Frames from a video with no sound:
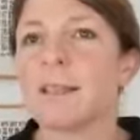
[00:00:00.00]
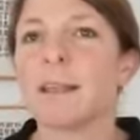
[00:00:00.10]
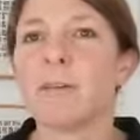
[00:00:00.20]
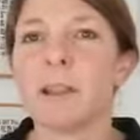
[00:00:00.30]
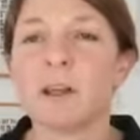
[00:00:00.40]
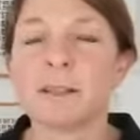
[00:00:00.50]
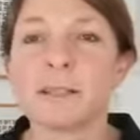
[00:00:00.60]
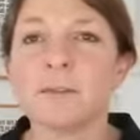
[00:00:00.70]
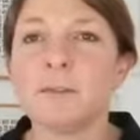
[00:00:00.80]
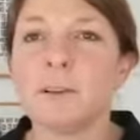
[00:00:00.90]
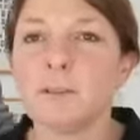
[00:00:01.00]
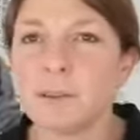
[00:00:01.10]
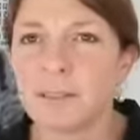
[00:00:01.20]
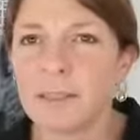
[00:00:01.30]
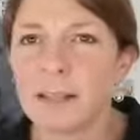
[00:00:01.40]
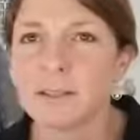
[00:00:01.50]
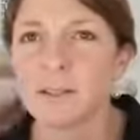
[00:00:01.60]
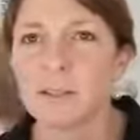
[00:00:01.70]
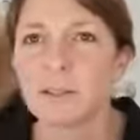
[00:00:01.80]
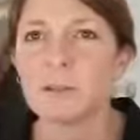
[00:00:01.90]
There are lots of lovely things
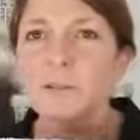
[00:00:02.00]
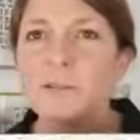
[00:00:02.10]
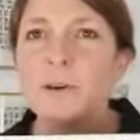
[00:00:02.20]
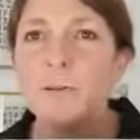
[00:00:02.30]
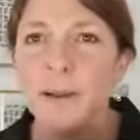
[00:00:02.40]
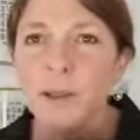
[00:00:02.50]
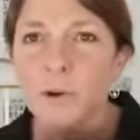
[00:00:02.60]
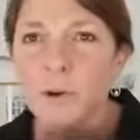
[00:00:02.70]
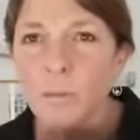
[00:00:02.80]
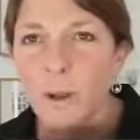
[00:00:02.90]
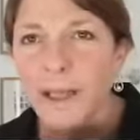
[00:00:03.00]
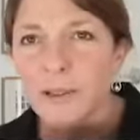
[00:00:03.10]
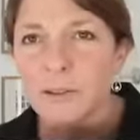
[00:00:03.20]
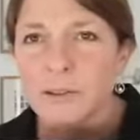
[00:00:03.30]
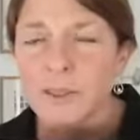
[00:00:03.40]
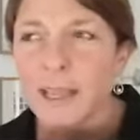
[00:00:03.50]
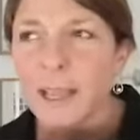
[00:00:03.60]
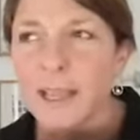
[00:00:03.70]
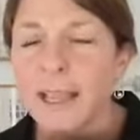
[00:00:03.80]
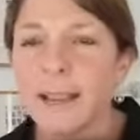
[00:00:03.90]
to do drawing your wild
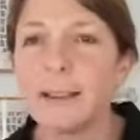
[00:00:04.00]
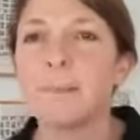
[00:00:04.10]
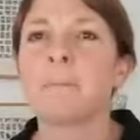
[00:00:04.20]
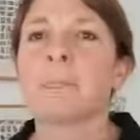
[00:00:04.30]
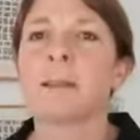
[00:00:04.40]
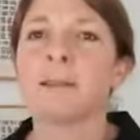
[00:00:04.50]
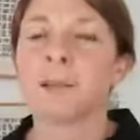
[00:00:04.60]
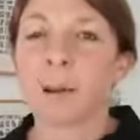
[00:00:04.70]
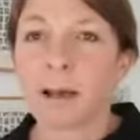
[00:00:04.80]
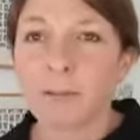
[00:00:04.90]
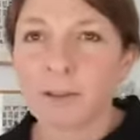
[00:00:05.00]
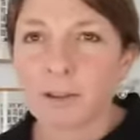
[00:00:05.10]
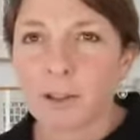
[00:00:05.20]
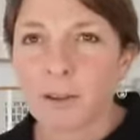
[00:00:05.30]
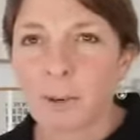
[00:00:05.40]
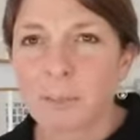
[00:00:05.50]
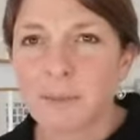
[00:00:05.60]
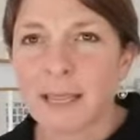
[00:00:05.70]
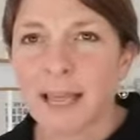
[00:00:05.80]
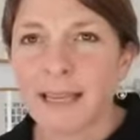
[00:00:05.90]
thing. So have a look on the
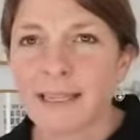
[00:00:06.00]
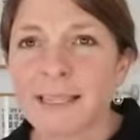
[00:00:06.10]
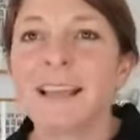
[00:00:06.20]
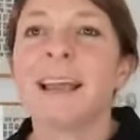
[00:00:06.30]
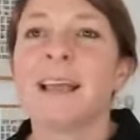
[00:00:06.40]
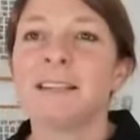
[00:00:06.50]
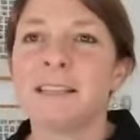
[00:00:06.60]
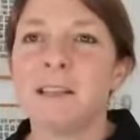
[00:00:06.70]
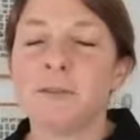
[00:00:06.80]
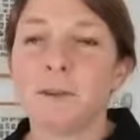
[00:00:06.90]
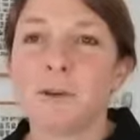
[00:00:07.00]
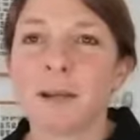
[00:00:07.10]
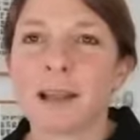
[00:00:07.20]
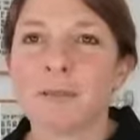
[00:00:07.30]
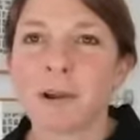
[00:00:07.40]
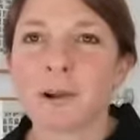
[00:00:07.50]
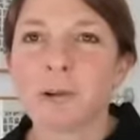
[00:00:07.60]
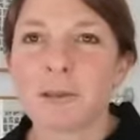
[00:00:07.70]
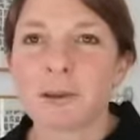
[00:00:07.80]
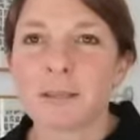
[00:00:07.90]
website and see if you can have a go
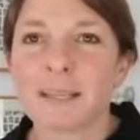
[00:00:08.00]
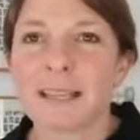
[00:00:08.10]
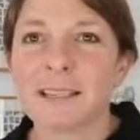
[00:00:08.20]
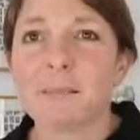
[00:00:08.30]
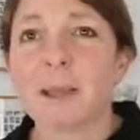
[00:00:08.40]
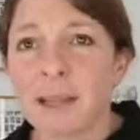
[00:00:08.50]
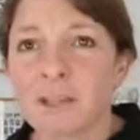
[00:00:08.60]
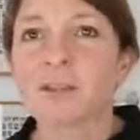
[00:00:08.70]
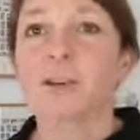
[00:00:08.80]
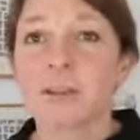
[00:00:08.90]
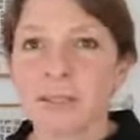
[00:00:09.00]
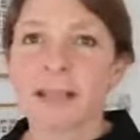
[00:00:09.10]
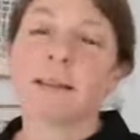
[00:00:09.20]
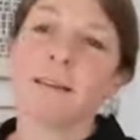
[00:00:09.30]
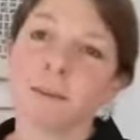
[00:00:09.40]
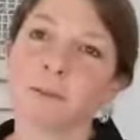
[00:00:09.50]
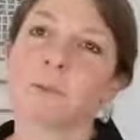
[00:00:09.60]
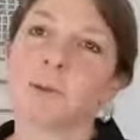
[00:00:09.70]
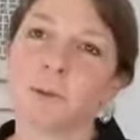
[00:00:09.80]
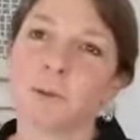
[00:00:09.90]
at those things. And make sure you send
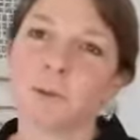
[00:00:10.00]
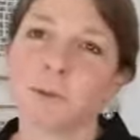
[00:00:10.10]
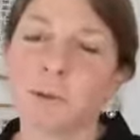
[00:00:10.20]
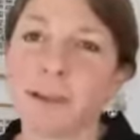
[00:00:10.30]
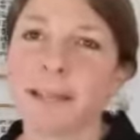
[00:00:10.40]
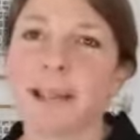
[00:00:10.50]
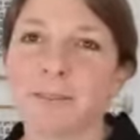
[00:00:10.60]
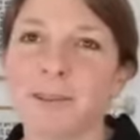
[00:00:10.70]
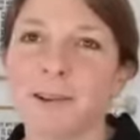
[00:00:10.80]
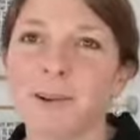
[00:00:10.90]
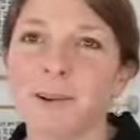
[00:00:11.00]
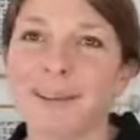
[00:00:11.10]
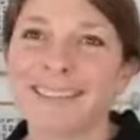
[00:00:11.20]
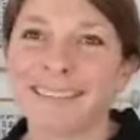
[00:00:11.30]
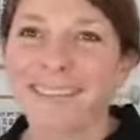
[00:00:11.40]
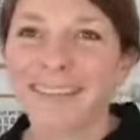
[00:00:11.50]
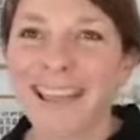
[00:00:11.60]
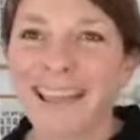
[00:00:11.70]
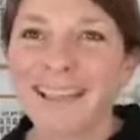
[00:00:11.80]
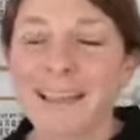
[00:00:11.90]
some to us so we can have a look.
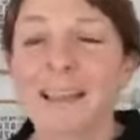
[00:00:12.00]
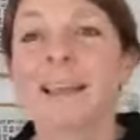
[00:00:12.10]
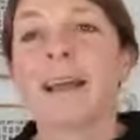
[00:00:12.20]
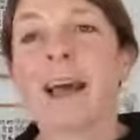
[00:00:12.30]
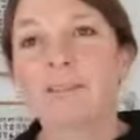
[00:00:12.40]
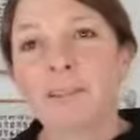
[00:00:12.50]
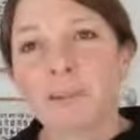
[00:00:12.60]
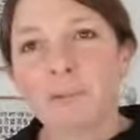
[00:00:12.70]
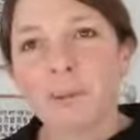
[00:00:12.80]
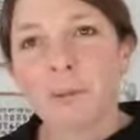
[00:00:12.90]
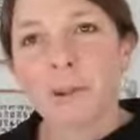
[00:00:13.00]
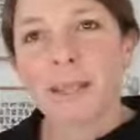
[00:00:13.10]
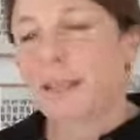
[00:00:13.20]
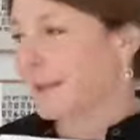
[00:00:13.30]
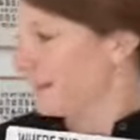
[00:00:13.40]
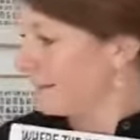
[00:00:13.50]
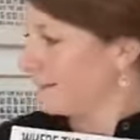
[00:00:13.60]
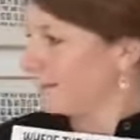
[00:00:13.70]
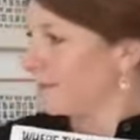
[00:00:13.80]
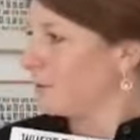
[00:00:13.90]
Okay, have a lovely week.
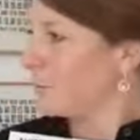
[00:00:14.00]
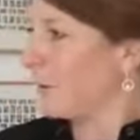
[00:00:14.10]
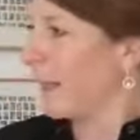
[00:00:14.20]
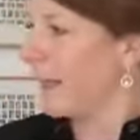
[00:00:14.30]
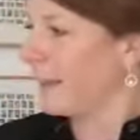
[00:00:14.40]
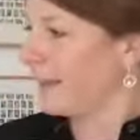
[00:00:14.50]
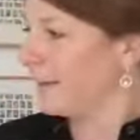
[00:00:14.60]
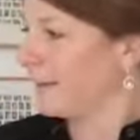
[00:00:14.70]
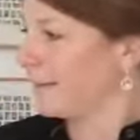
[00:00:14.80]
Goodbye.